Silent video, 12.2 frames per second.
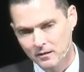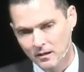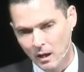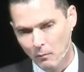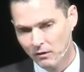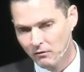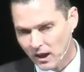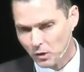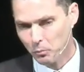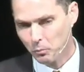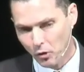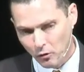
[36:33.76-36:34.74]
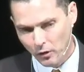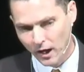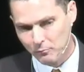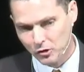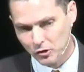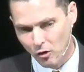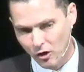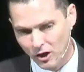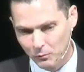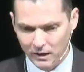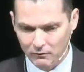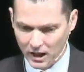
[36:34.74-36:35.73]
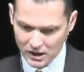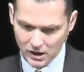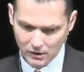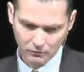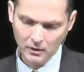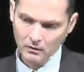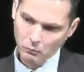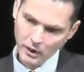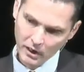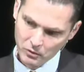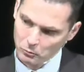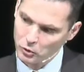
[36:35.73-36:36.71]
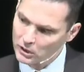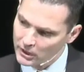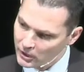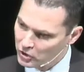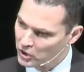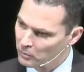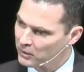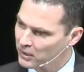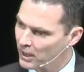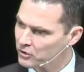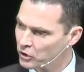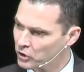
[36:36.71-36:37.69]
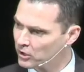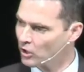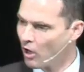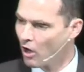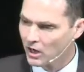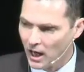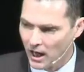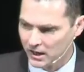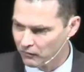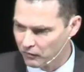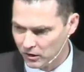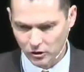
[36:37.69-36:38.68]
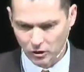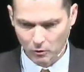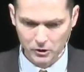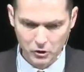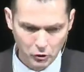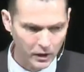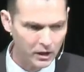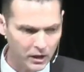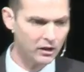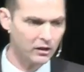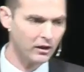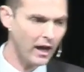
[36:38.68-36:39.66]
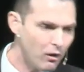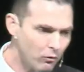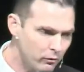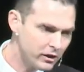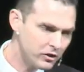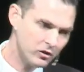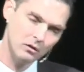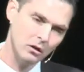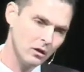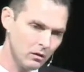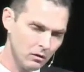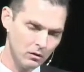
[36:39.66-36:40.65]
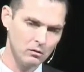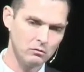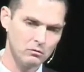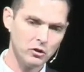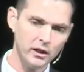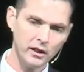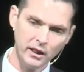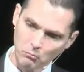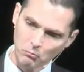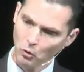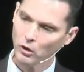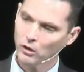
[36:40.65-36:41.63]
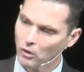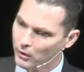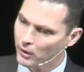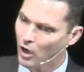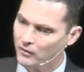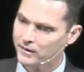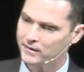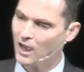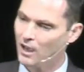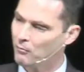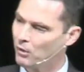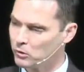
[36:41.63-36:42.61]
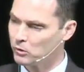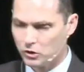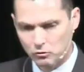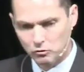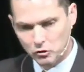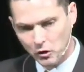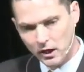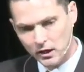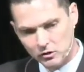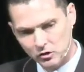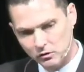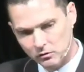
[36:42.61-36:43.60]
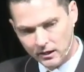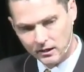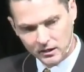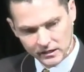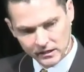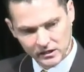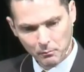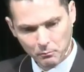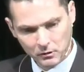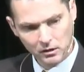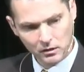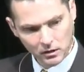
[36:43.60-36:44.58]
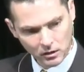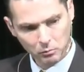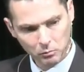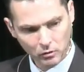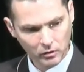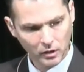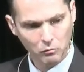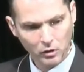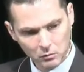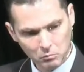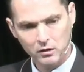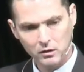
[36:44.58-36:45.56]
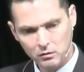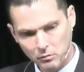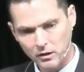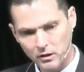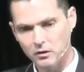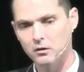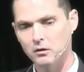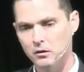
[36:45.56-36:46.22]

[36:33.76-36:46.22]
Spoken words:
And we have lots of programs going, and we have some good leadership in that church, and all kinds of things are going, training and outreach, and trying to get more going all the time, and we're just trying to tighten things up and get our program running better and better.